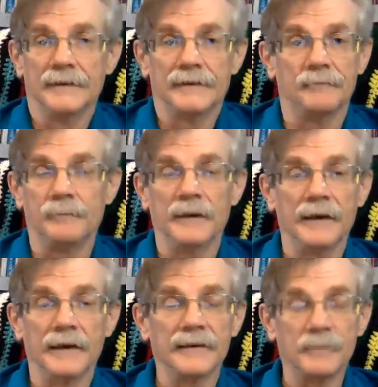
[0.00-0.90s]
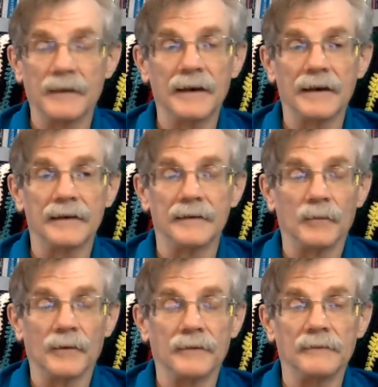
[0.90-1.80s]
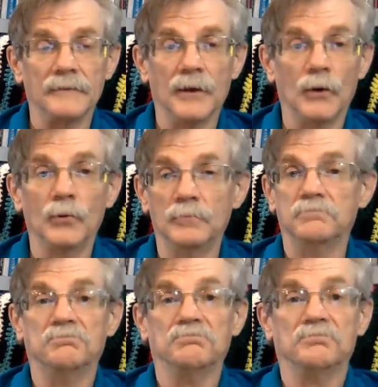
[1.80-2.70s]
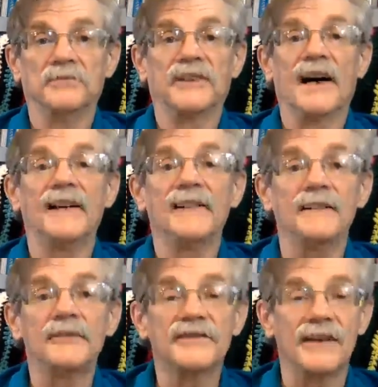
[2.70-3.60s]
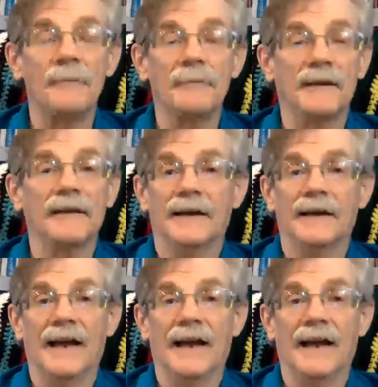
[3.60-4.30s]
spinning and spinning and with no signs of stopping,